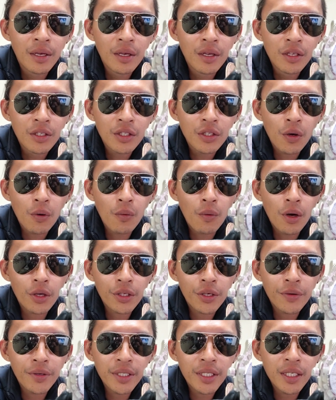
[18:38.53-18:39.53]
so
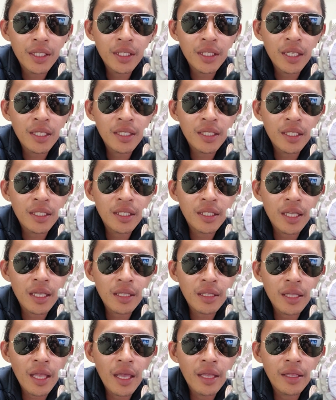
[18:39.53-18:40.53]
water resistance is
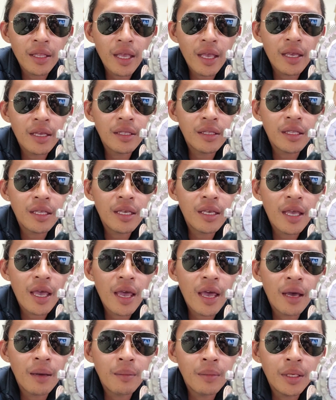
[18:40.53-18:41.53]
10
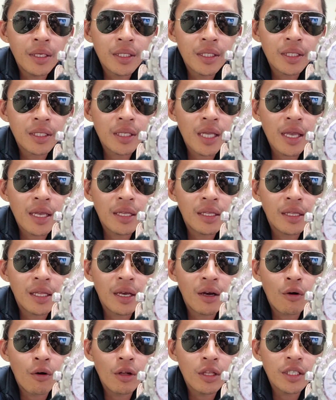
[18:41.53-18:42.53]
ATM,
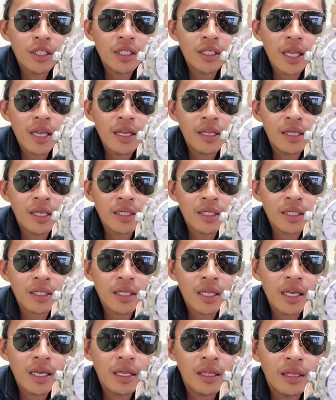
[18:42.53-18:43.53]
all stainless
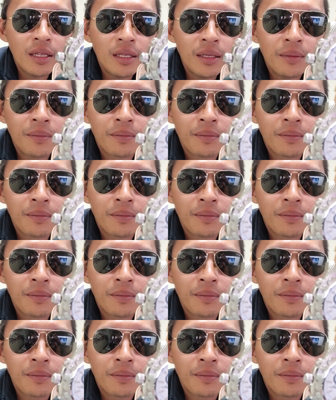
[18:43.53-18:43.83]
steel.